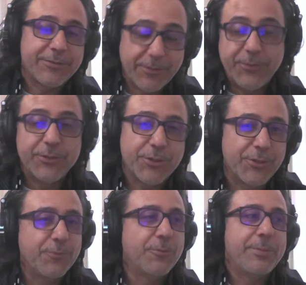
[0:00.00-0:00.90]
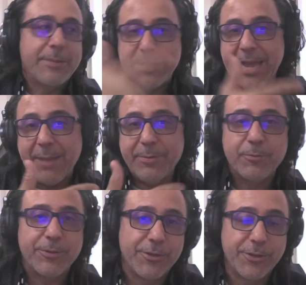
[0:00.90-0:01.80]
The future you will be happier
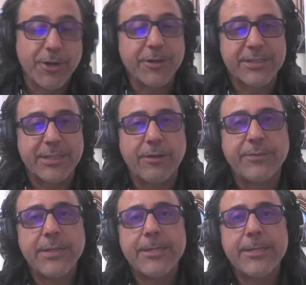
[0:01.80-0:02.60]
with your younger self,